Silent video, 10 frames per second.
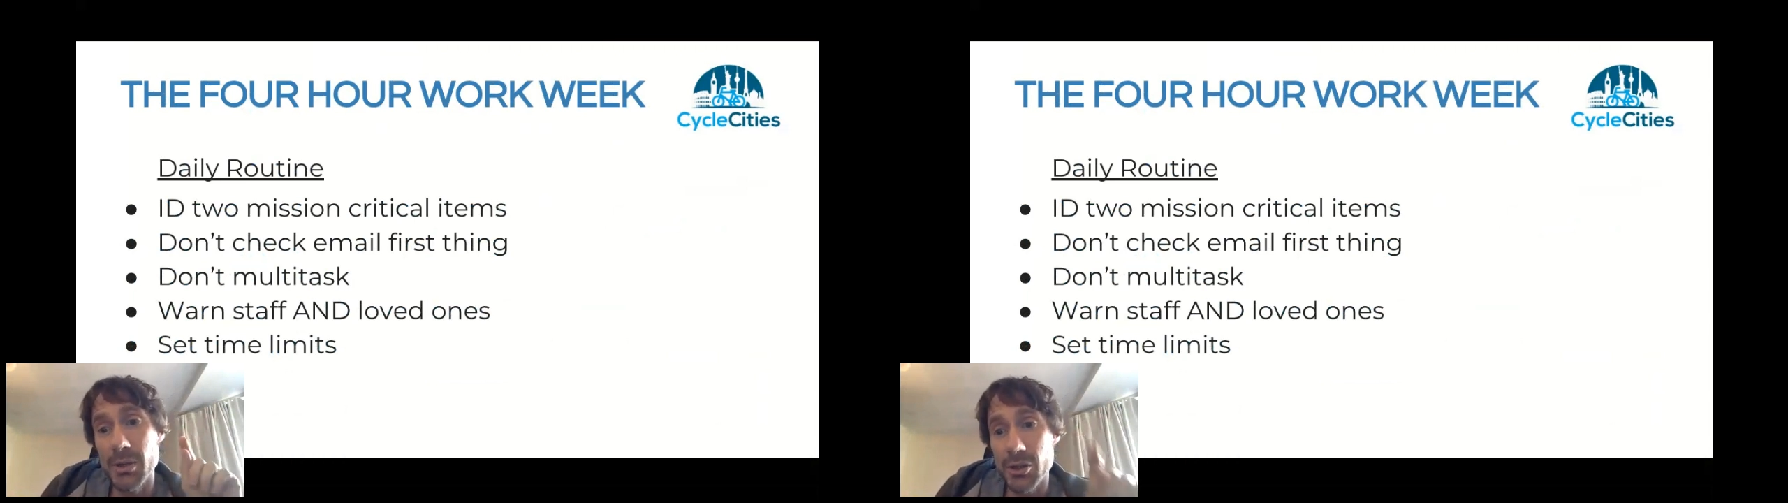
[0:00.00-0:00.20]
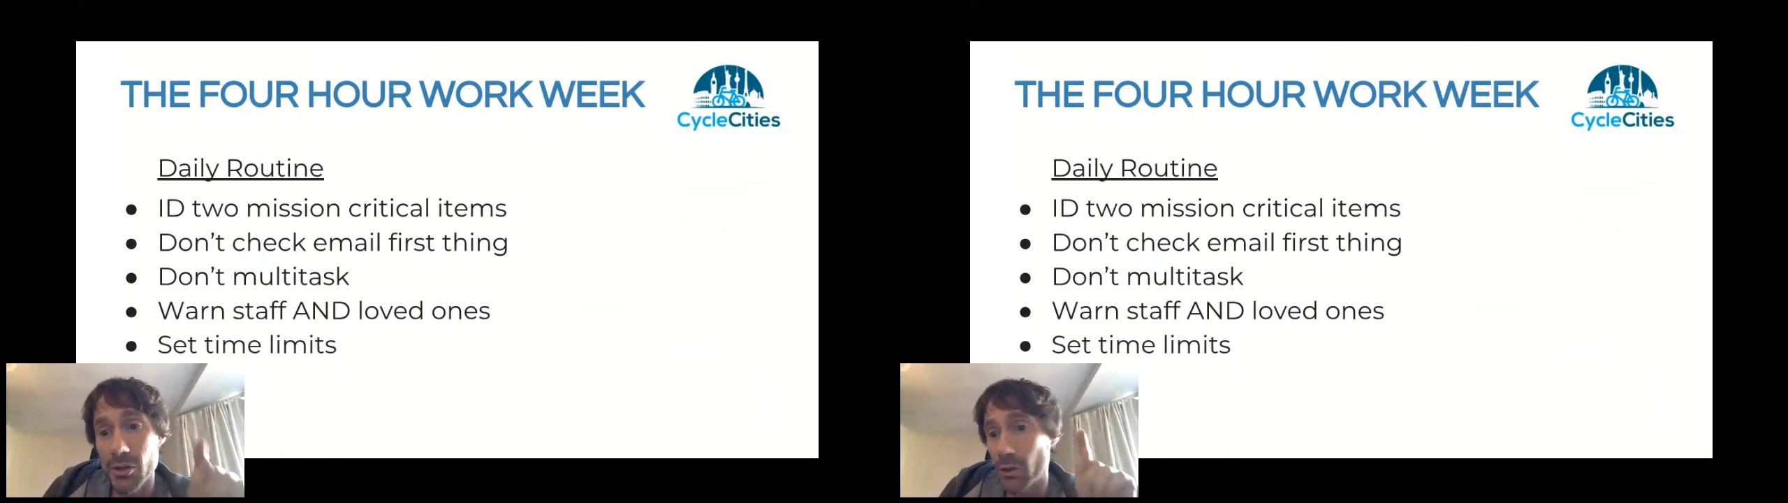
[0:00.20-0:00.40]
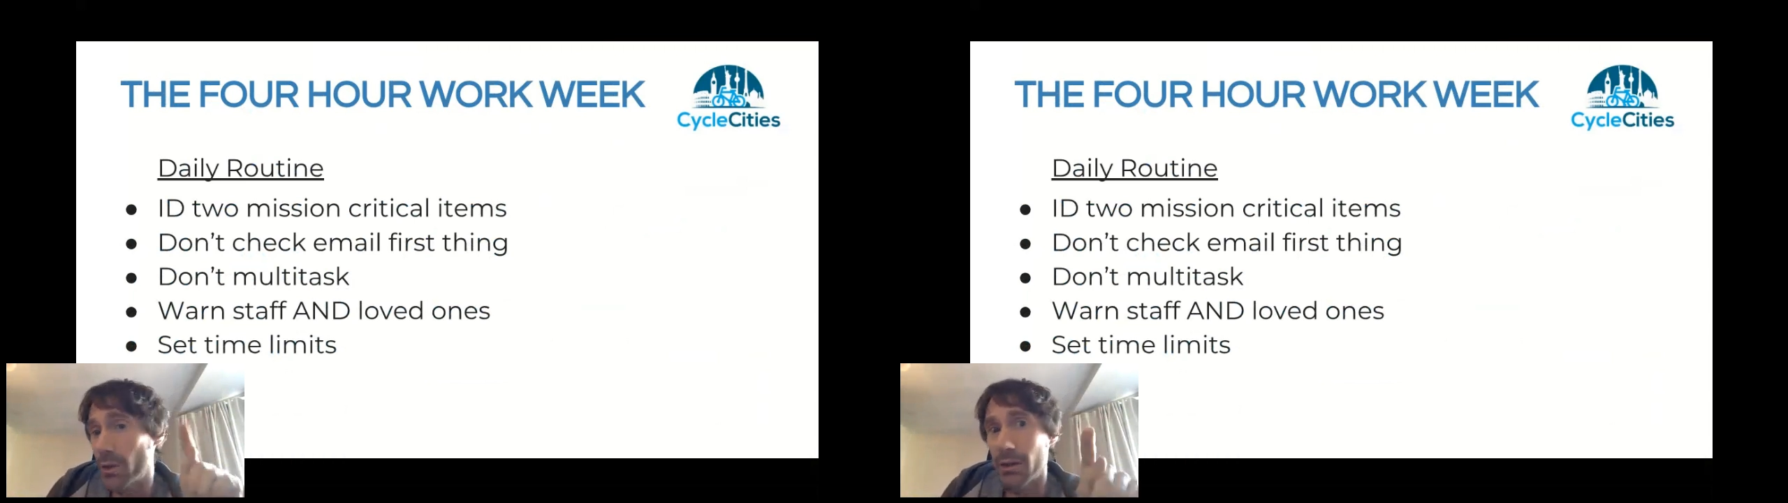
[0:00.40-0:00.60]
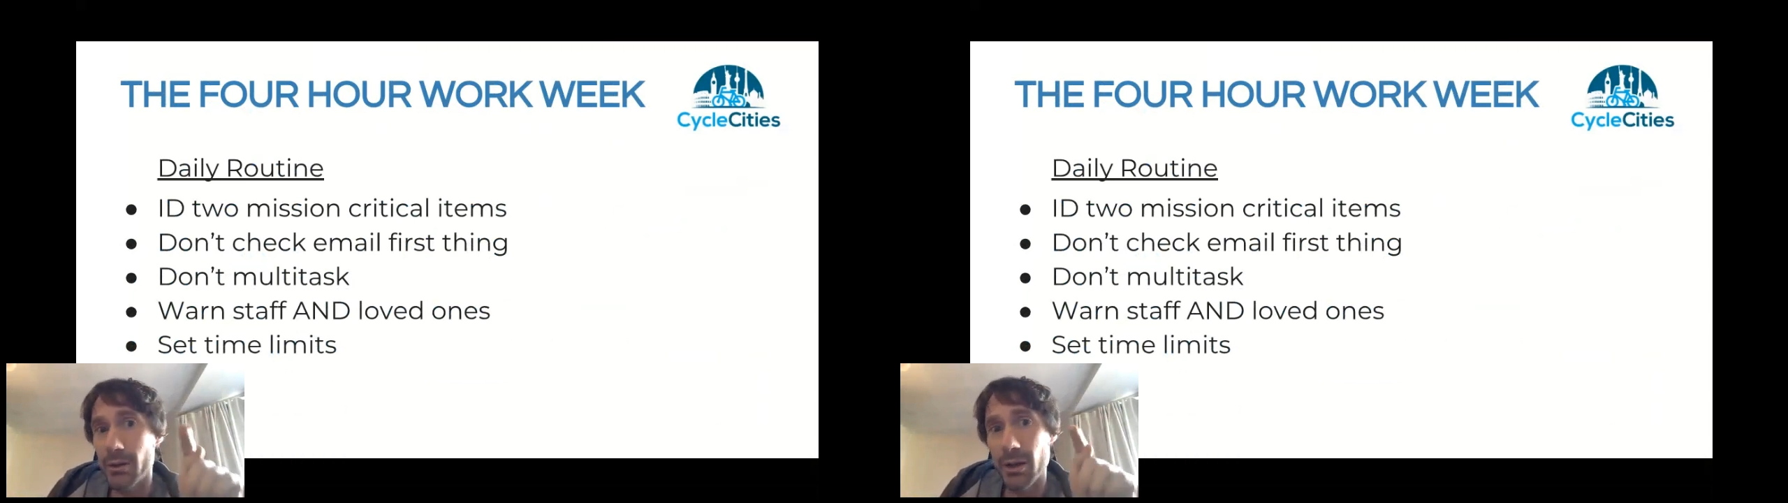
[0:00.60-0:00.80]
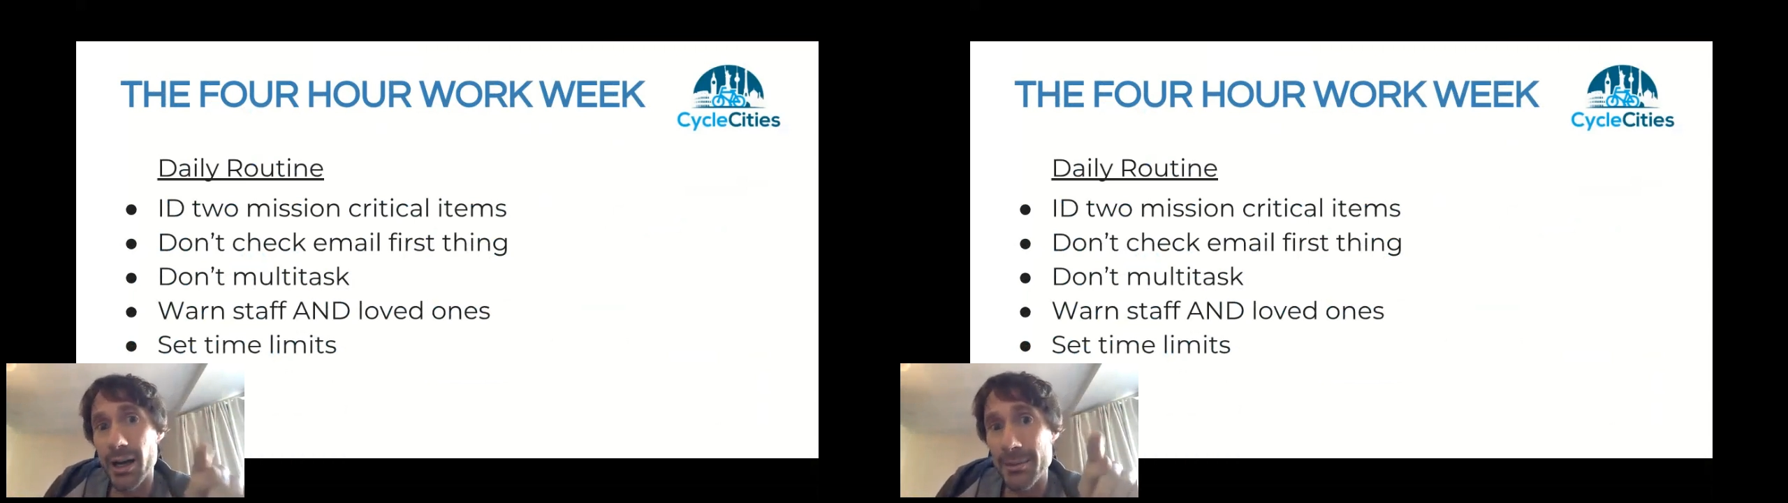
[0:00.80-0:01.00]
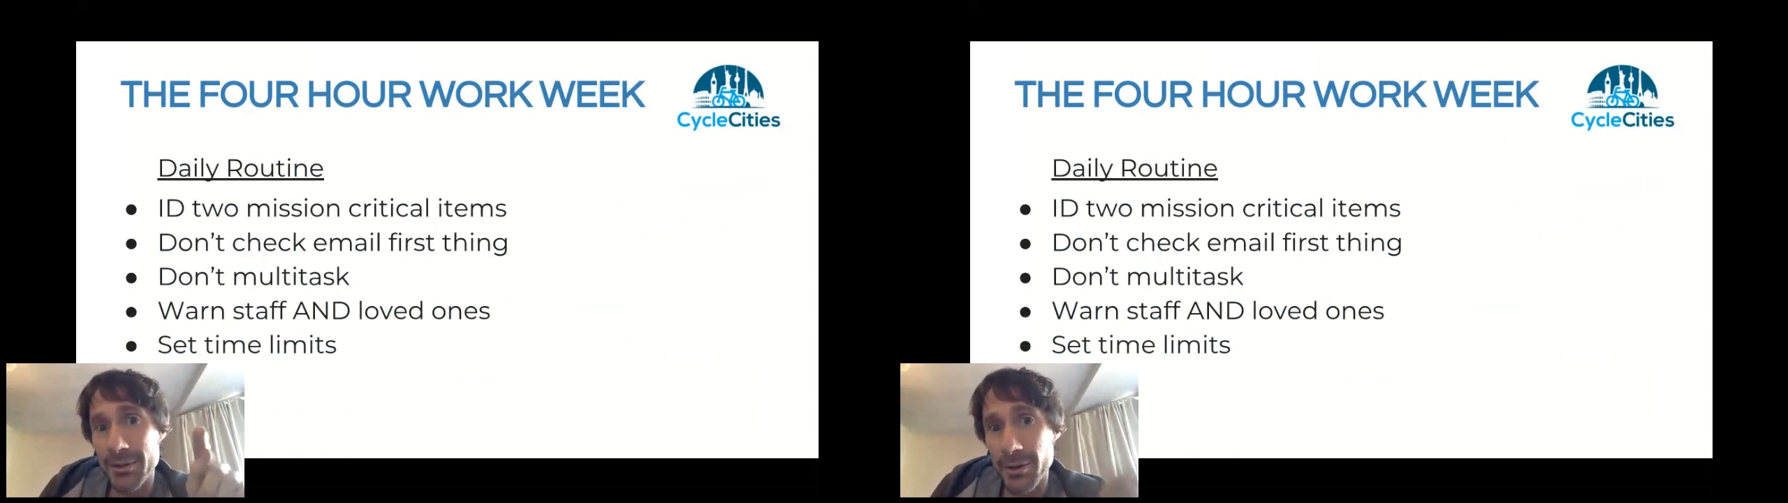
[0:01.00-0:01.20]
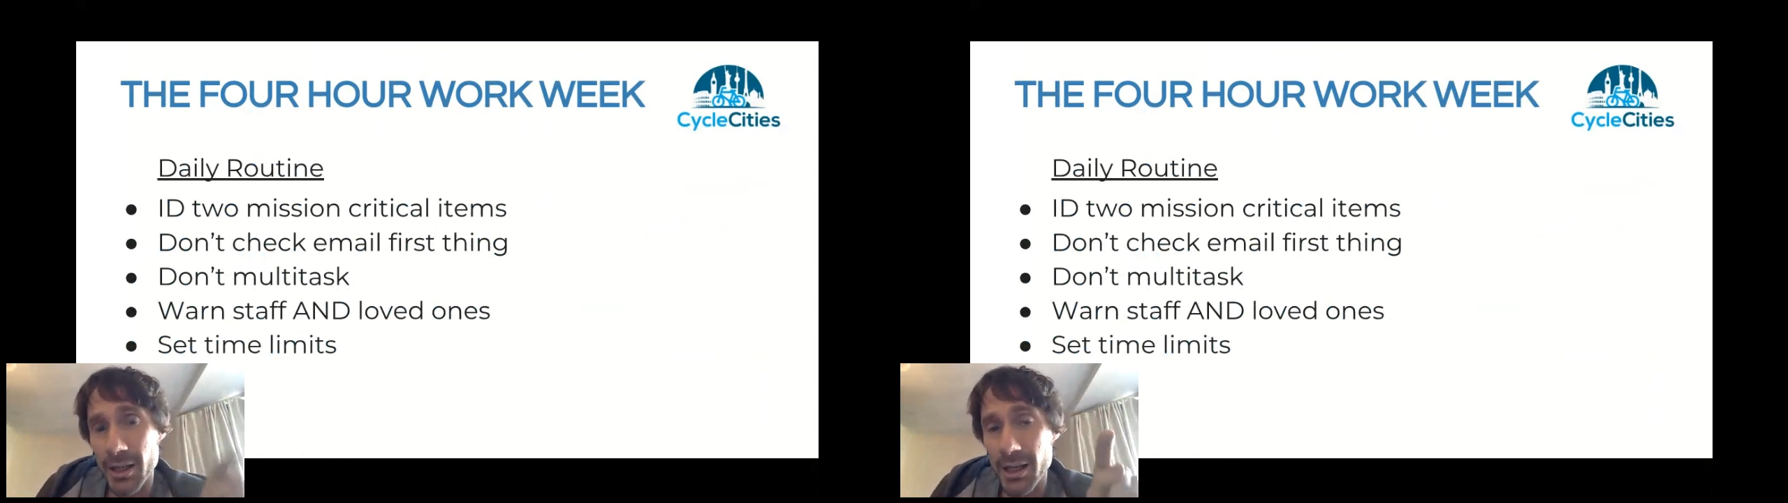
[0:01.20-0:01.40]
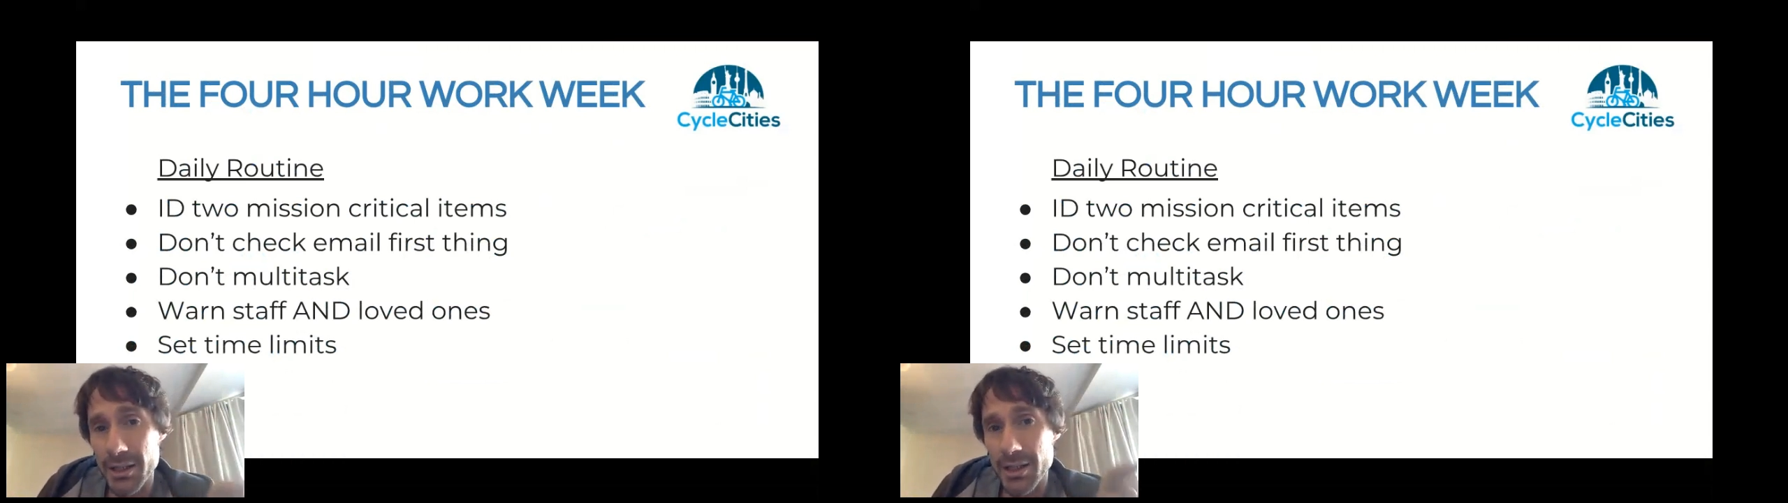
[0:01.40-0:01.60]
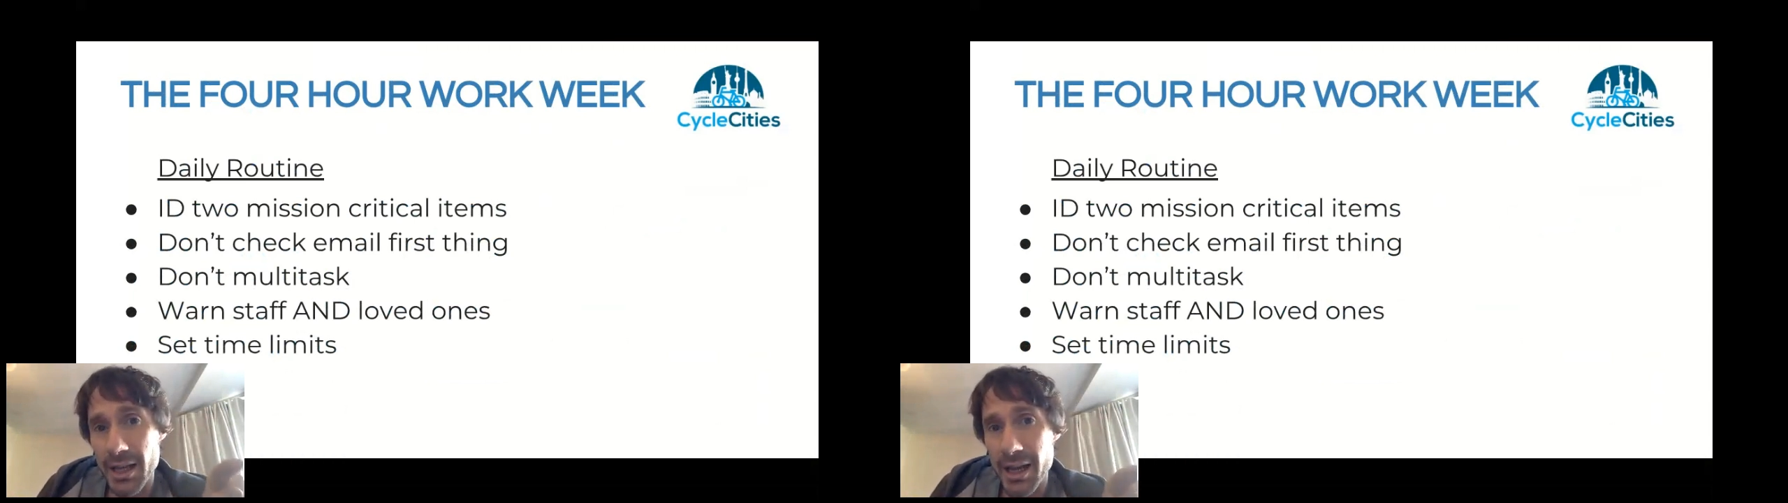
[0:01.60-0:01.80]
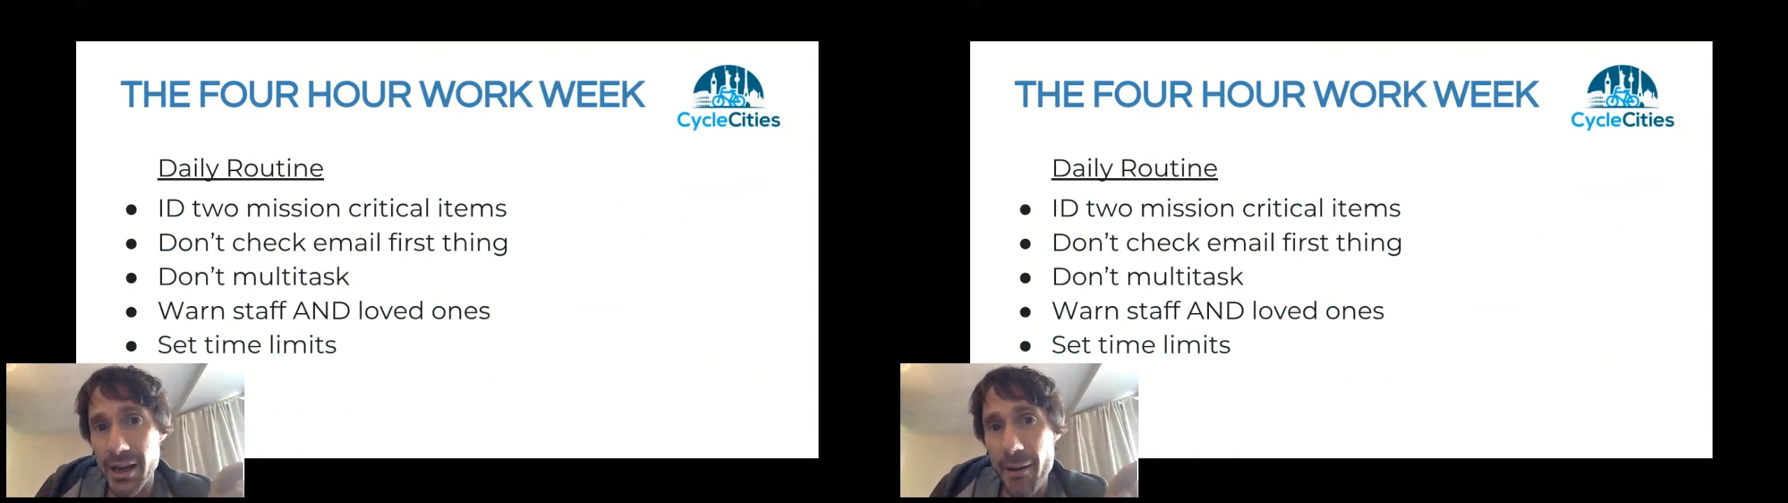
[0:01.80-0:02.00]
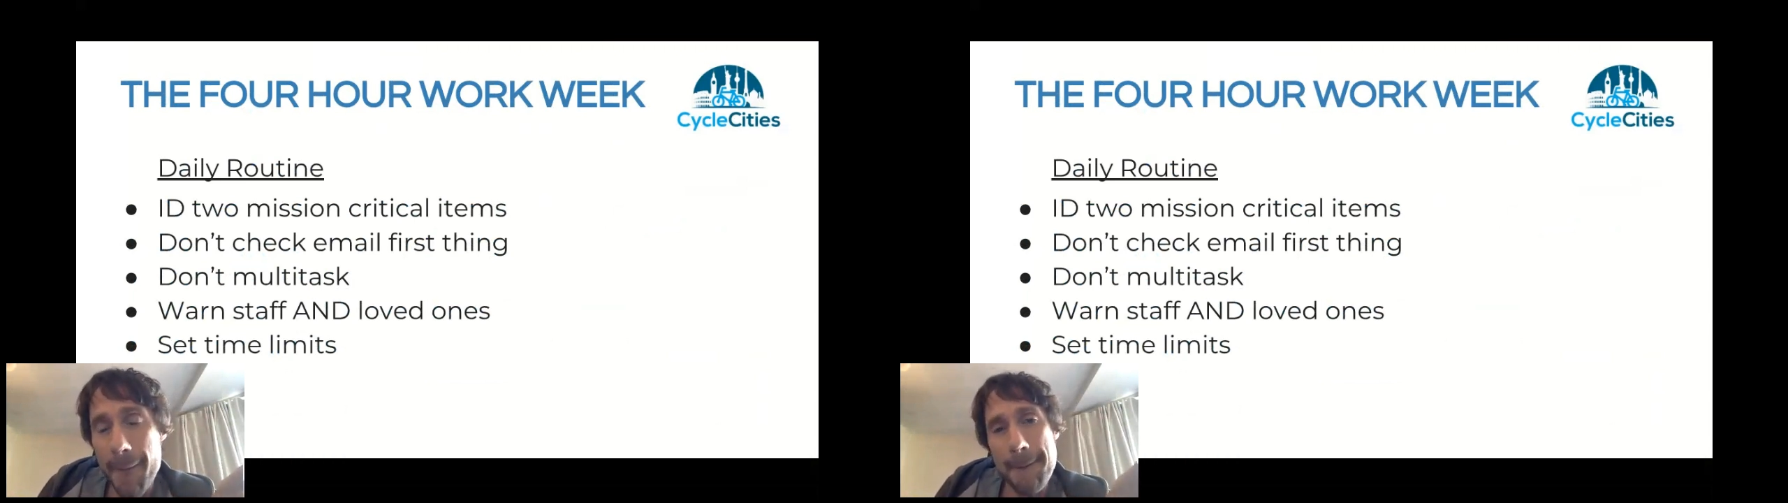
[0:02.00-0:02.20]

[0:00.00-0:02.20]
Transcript: mission critical items for the next day.